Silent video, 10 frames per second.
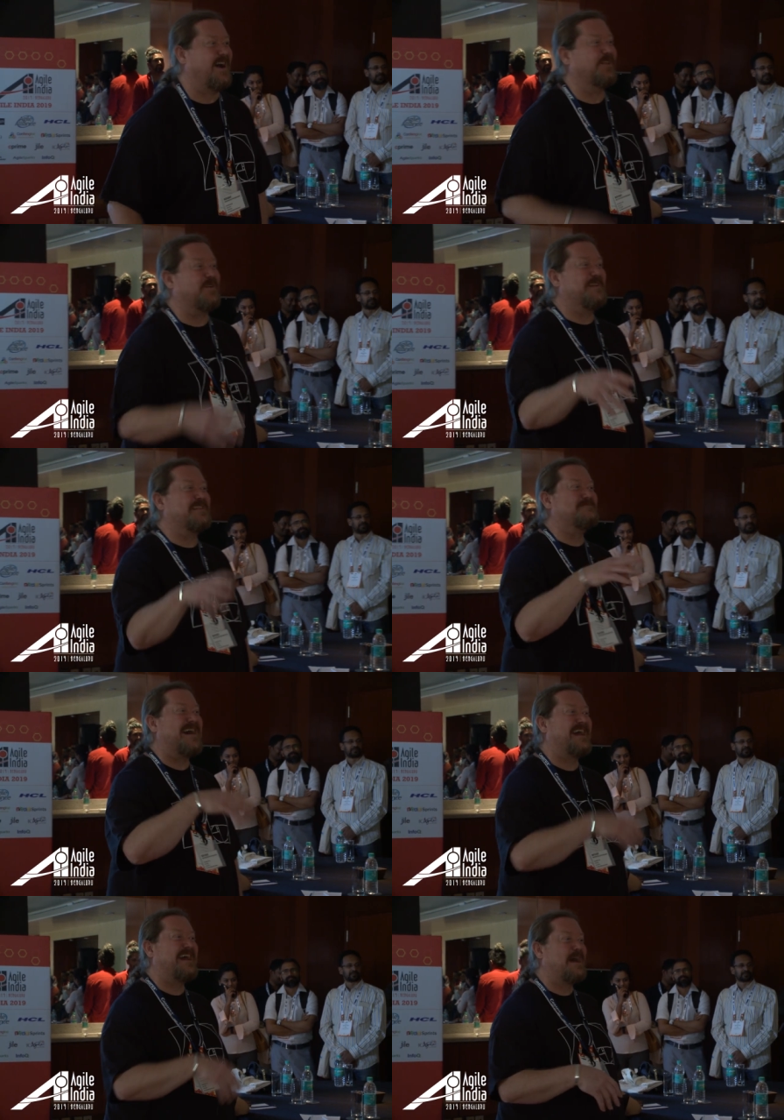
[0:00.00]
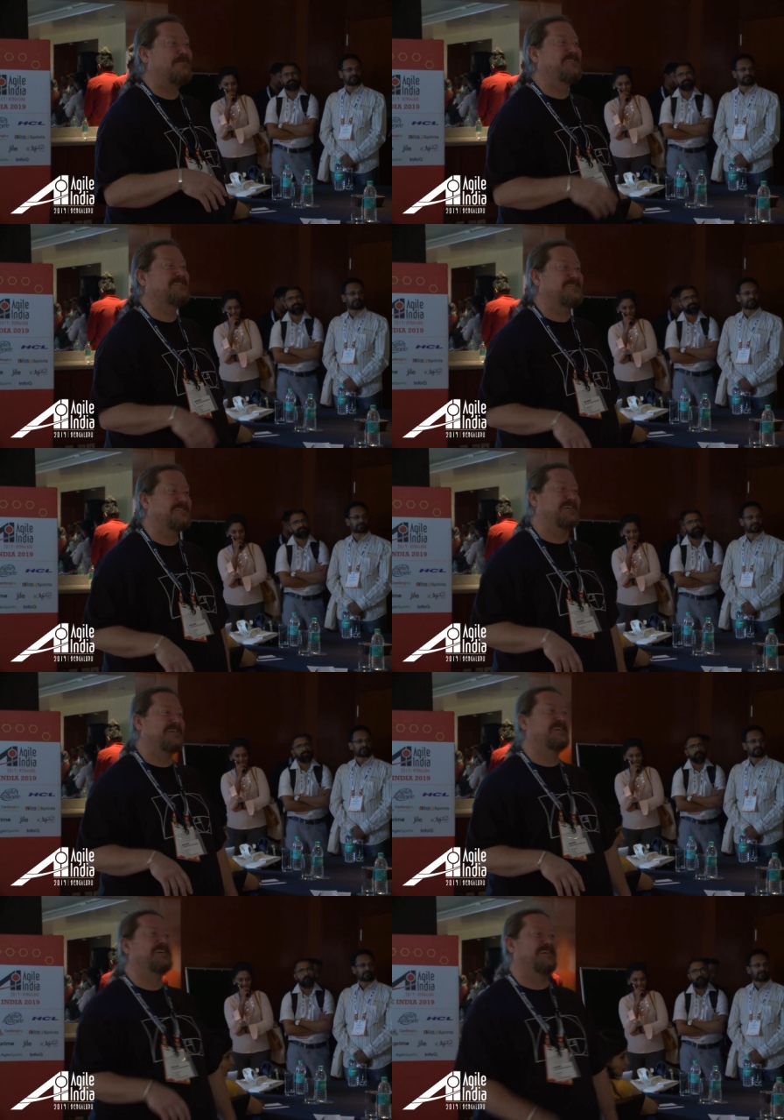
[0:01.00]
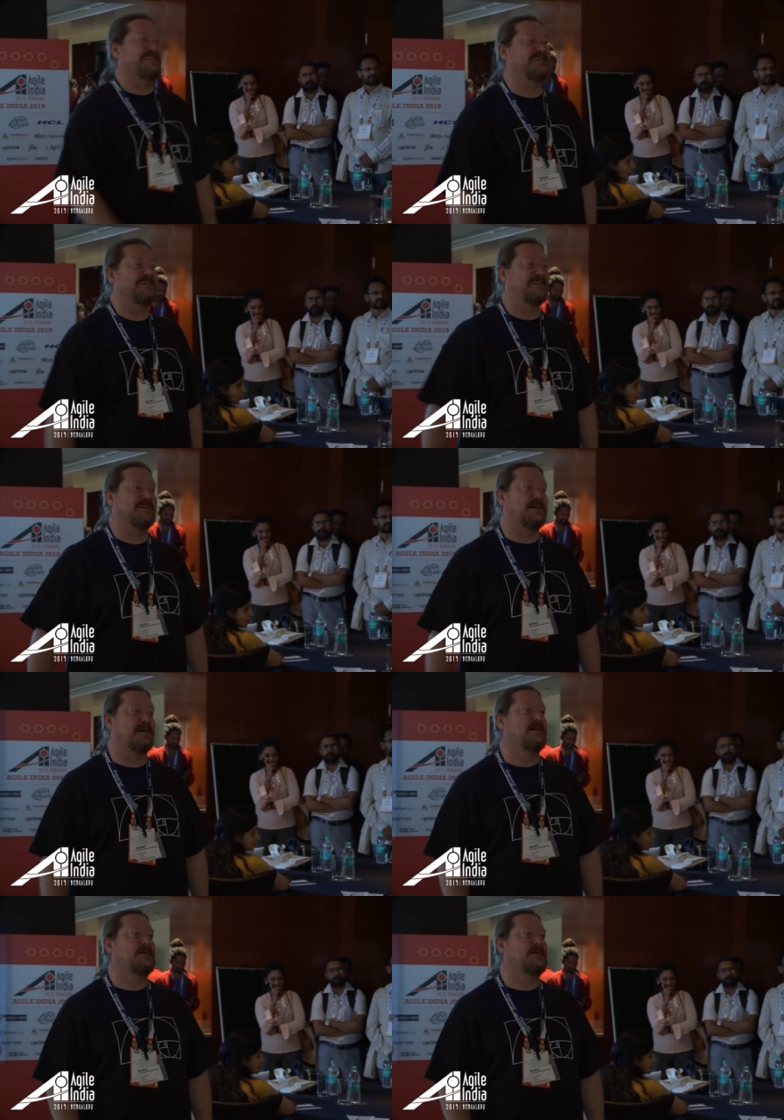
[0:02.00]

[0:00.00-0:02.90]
Unlearning the bad habits? Yeah.